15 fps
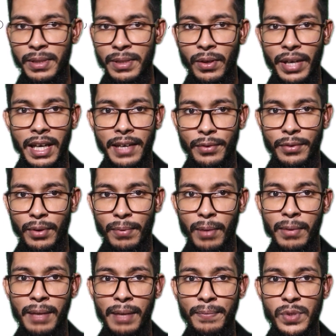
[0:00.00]
Okay, no
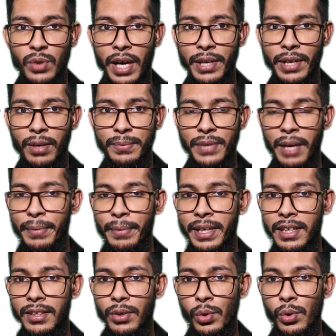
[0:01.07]
problem. So are you
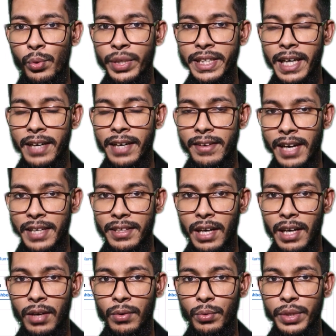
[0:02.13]
observing, we get right
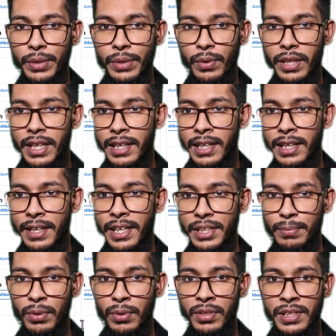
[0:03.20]
now, we will get the
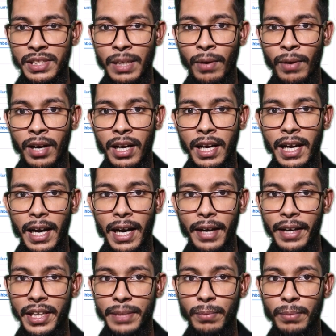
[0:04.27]
dashboard. This is our
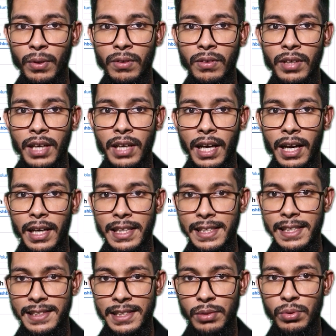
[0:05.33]
dashboard,
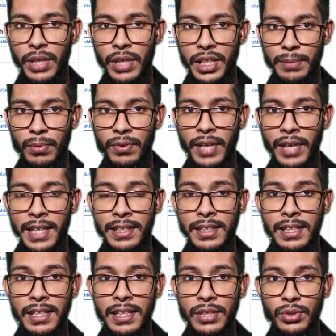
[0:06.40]
EC2 dashboard, right?
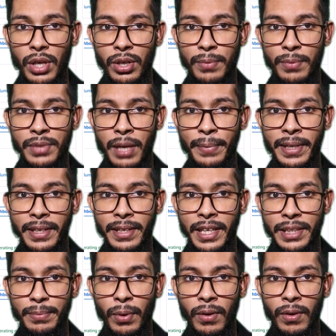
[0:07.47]
So are you observing
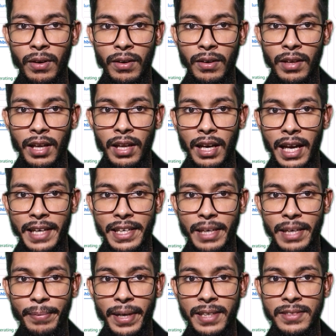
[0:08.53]
dashboard like
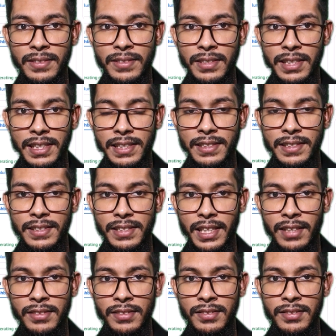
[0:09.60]
events,
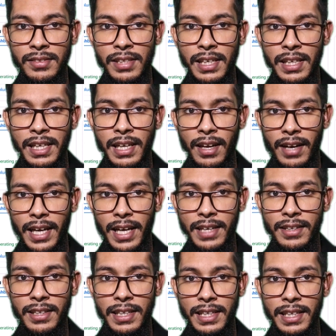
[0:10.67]
instance,
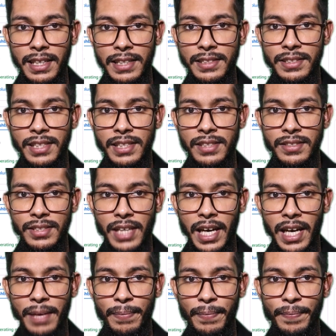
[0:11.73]
right, instance
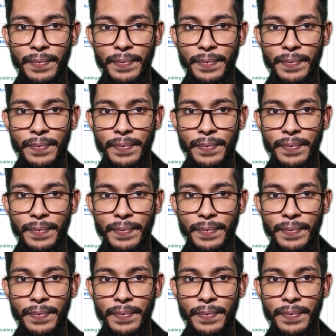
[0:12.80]
type.